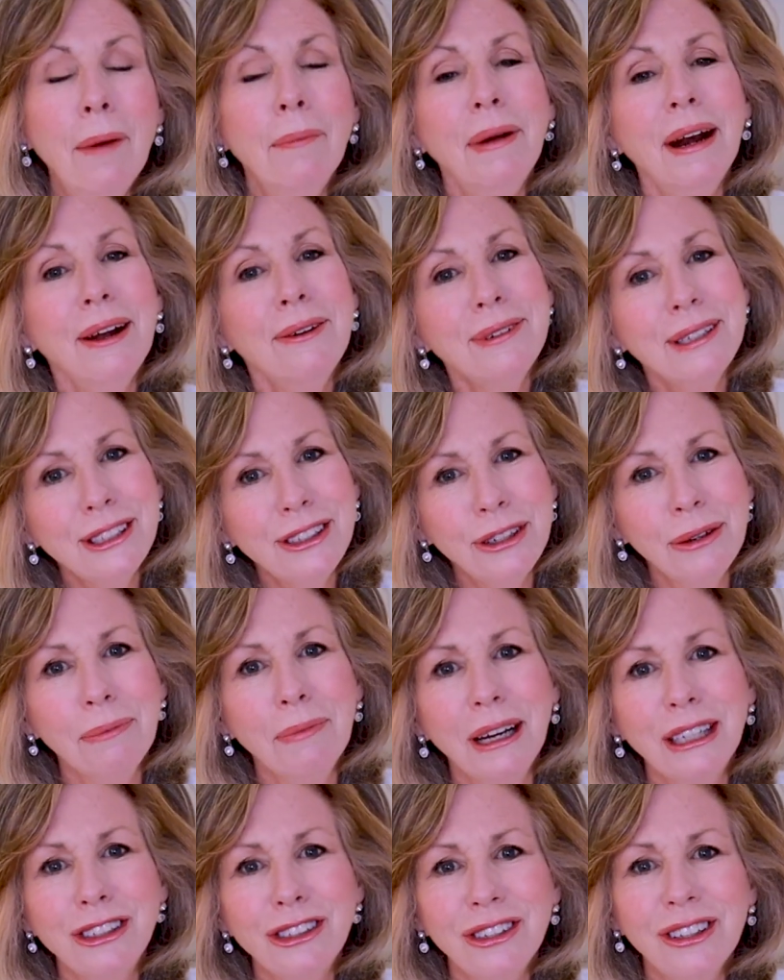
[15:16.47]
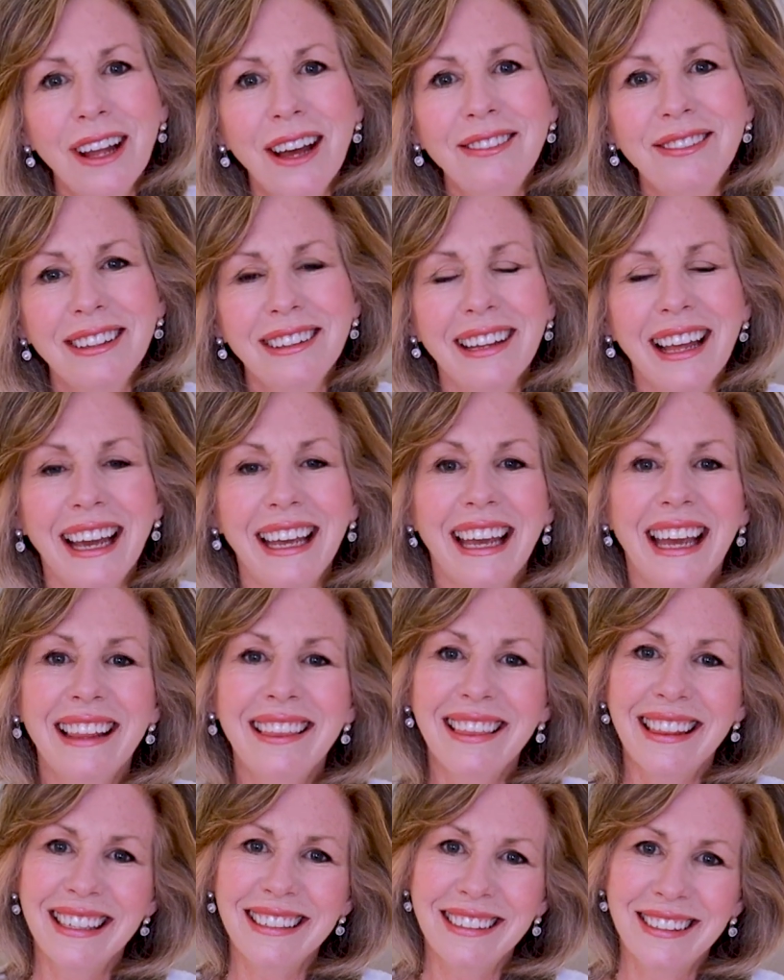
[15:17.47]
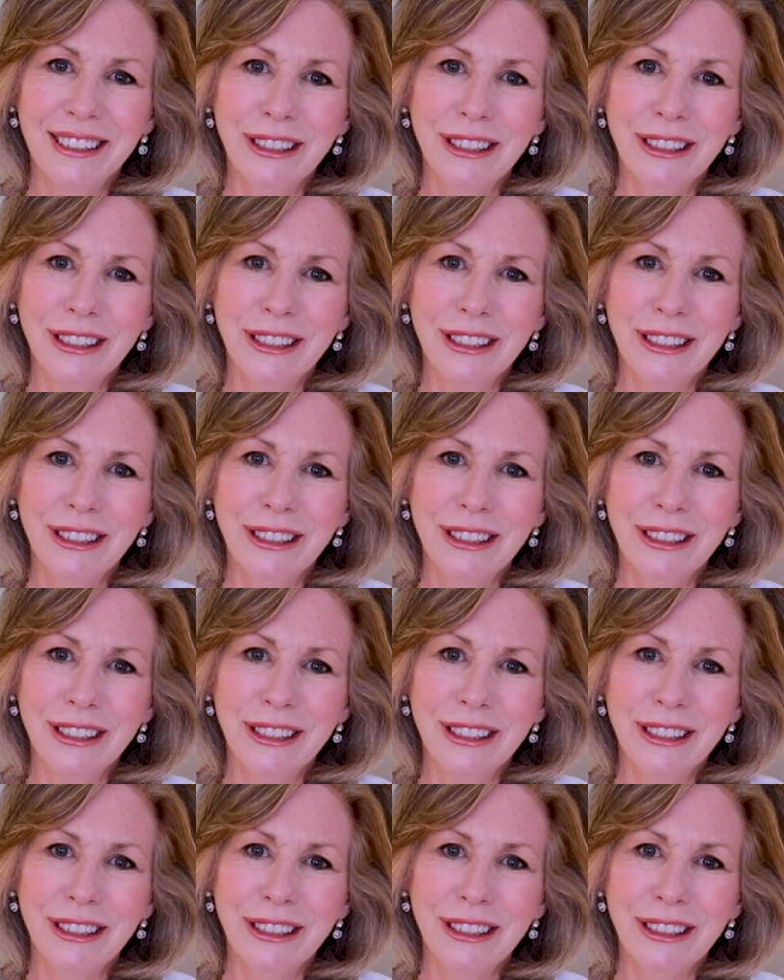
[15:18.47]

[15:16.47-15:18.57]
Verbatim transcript: But I wish you much love and light in this